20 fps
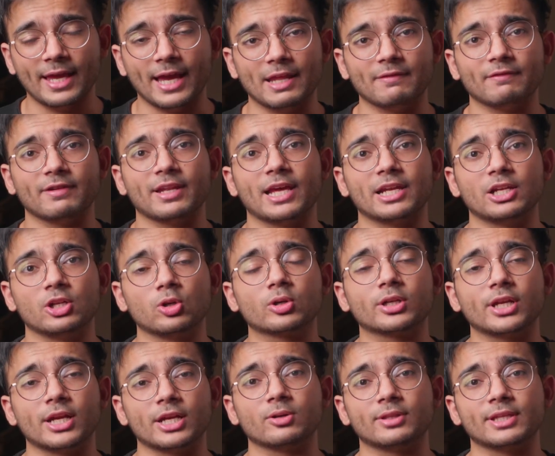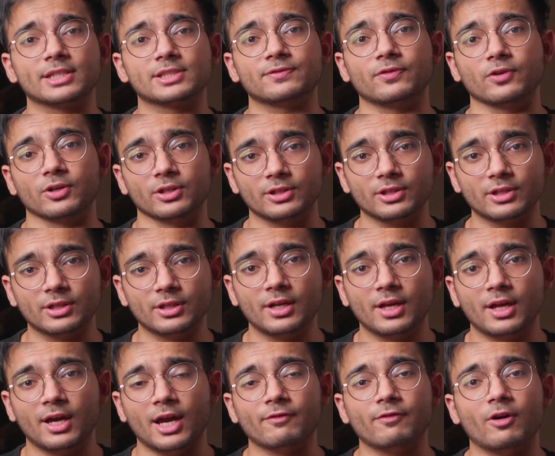And when I looked into this further,
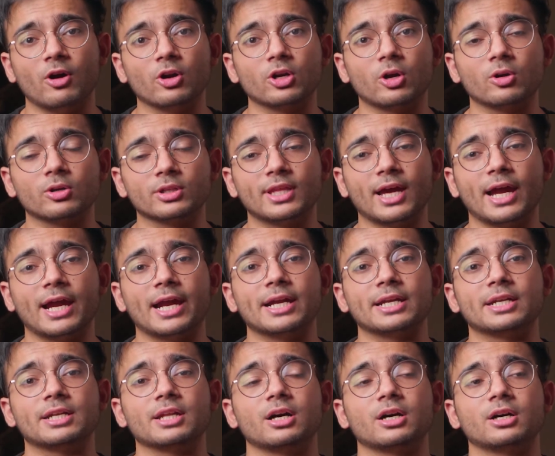I found out that